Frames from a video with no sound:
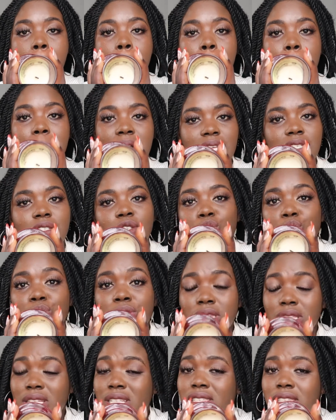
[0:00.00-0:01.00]
but you'll
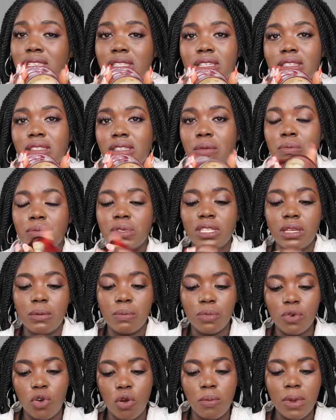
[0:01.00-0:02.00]
still see the same
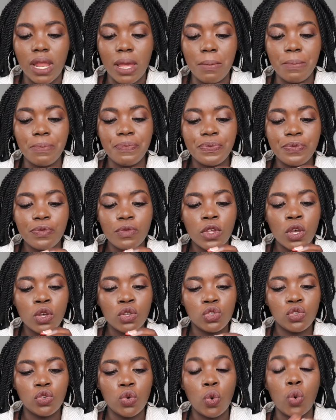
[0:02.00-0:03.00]
problem.
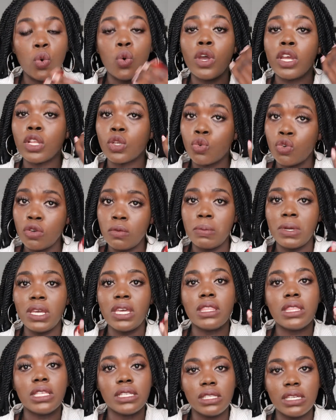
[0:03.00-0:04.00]
So it could be
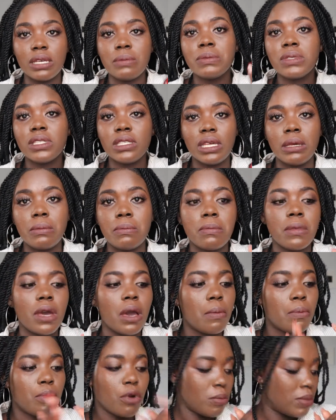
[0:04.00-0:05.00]
the same
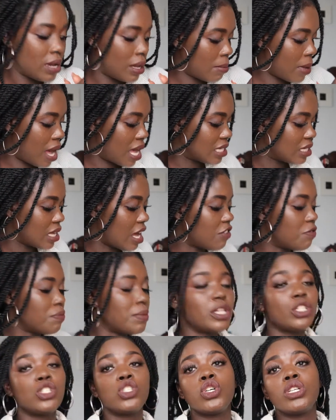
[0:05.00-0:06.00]
problem as I've
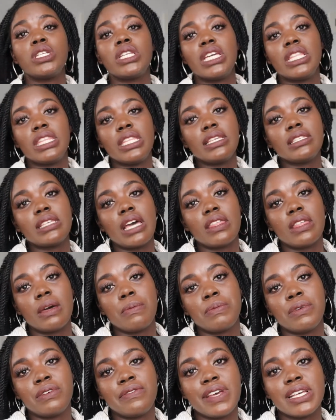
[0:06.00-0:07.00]
mentioned in this other
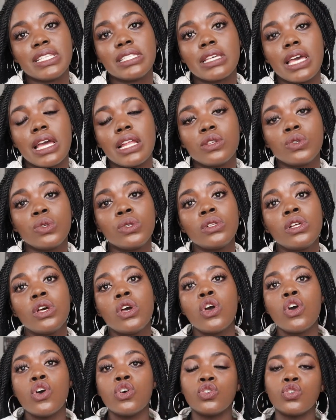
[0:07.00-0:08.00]
previous candle.
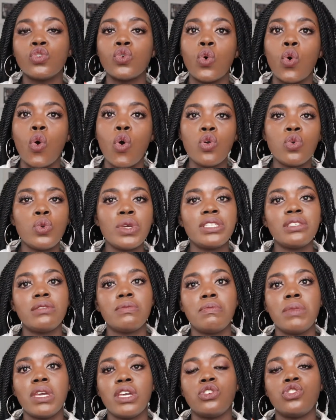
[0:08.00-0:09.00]
So always
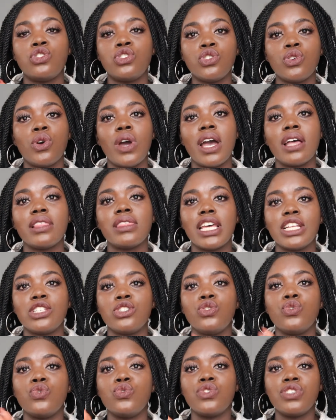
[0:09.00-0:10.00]
make sure that
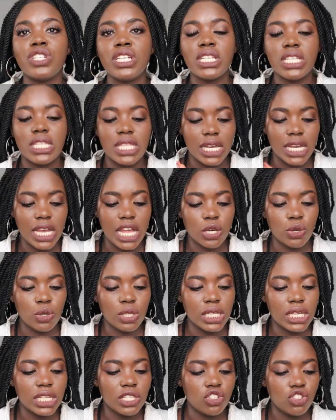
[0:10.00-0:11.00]
you read the
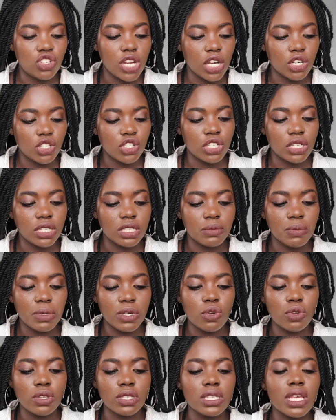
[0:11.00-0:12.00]
candle instructions,
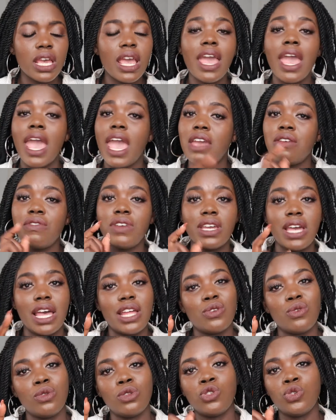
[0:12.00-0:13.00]
because every
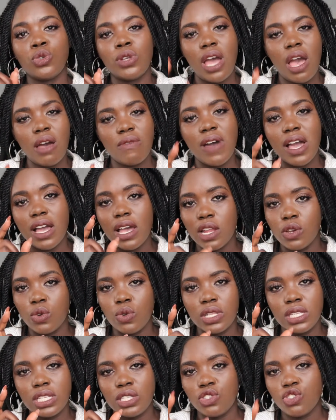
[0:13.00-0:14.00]
candle should have a
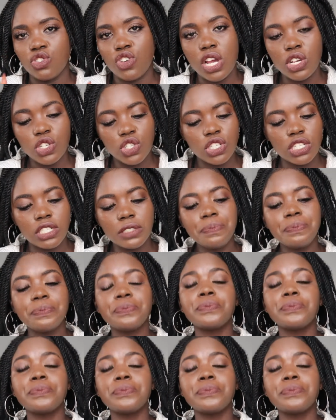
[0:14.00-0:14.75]
candle instruction